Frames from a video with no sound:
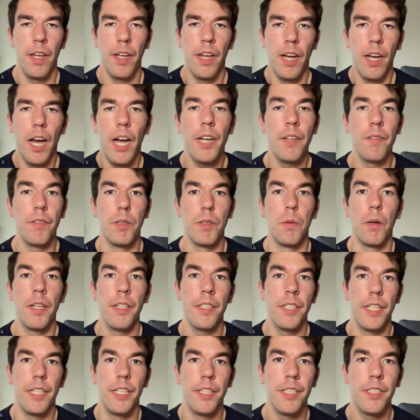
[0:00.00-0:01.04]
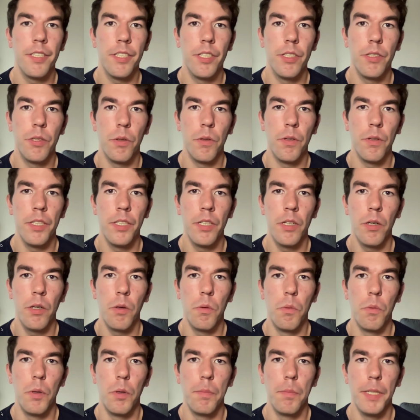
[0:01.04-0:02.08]
Hi everyone, in this
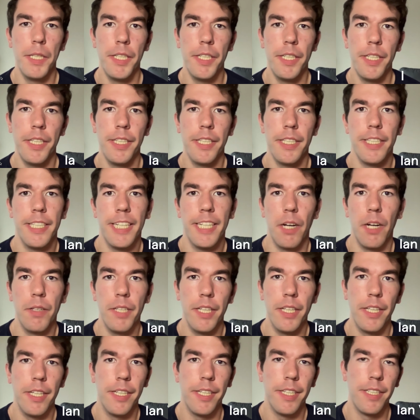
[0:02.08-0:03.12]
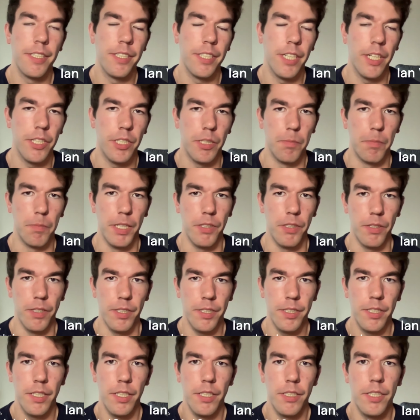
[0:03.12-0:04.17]
tutorial we'll be calculating session
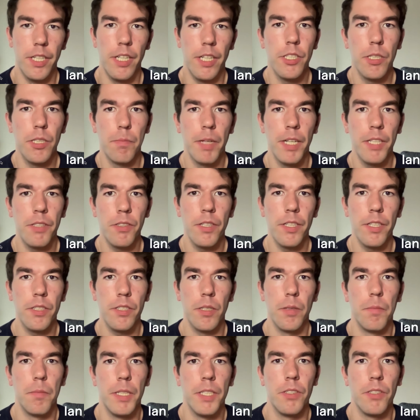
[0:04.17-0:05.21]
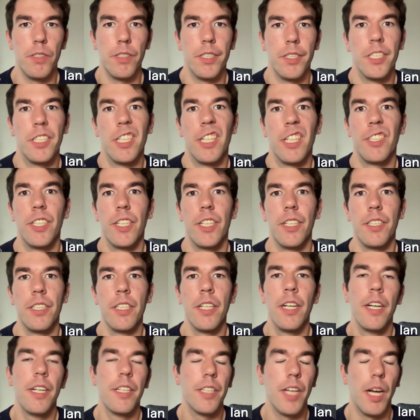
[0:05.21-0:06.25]
metrics. Session metrics are metrics such as
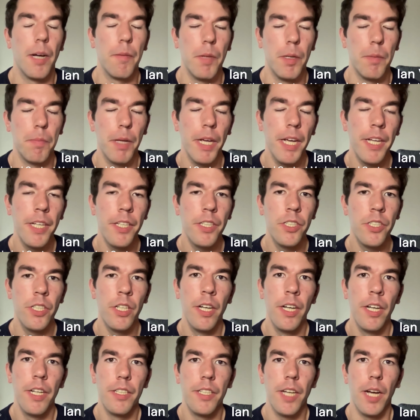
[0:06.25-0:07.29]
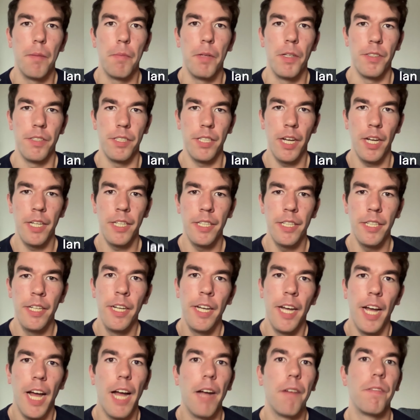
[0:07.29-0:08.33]
time on page, time on site,
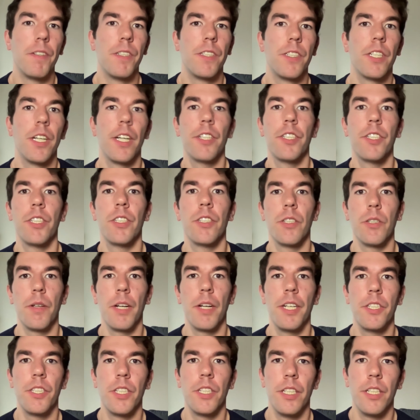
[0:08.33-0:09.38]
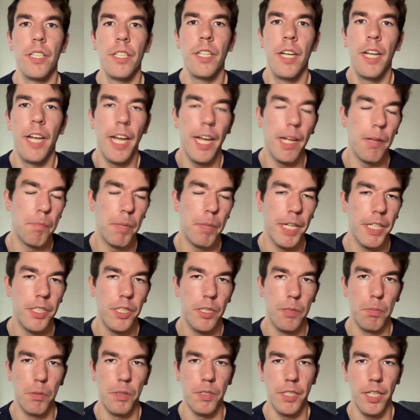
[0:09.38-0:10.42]
average session duration, and
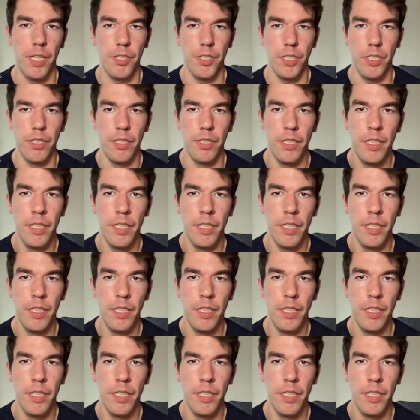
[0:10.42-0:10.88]
pages per session.